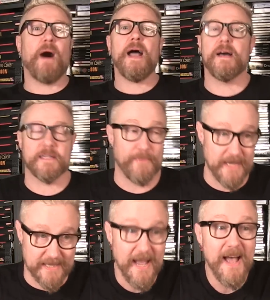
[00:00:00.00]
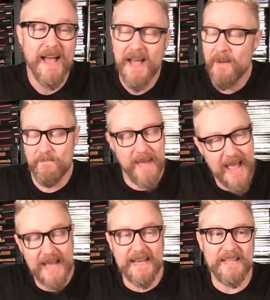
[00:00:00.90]
by us, because
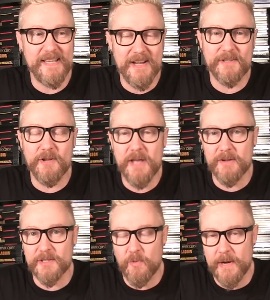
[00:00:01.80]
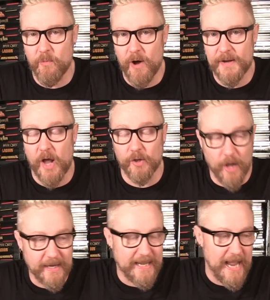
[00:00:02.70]
man, in the year two thousand twenty-one, a
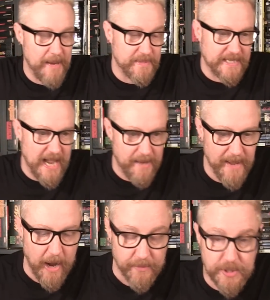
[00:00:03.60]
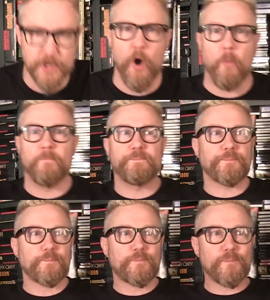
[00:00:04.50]
lot of games came out. So
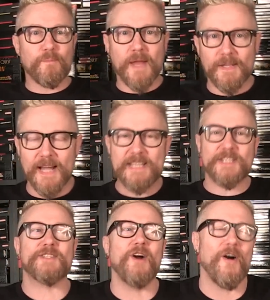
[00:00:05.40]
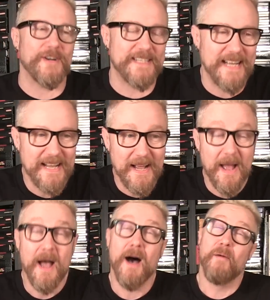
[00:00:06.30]
let's start.
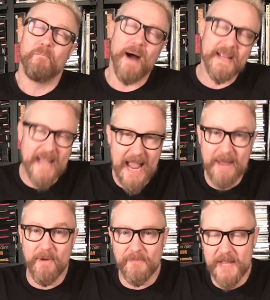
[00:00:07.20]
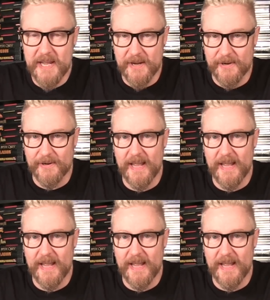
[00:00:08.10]
My game of the year